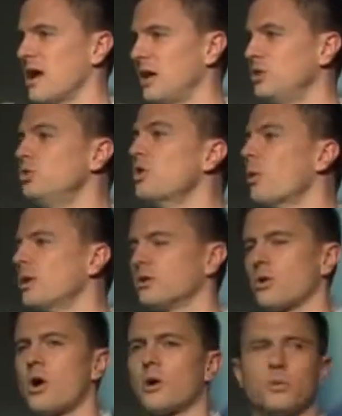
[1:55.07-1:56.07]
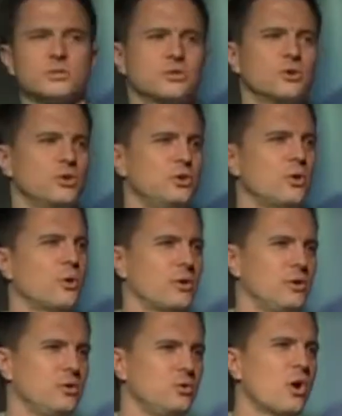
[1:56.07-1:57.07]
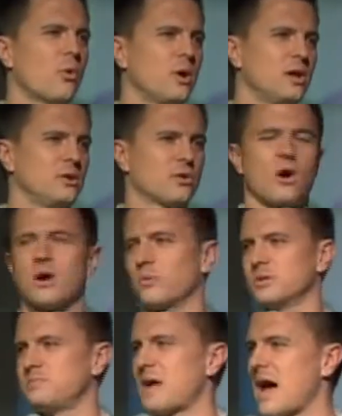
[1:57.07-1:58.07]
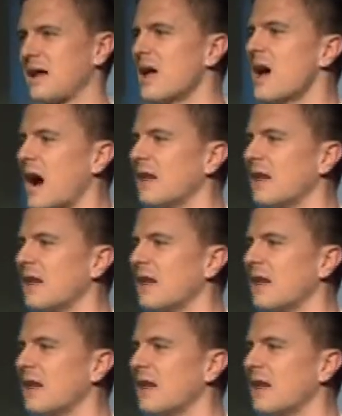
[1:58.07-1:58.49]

and you know in your heart what's good, you know in your heart what's bad,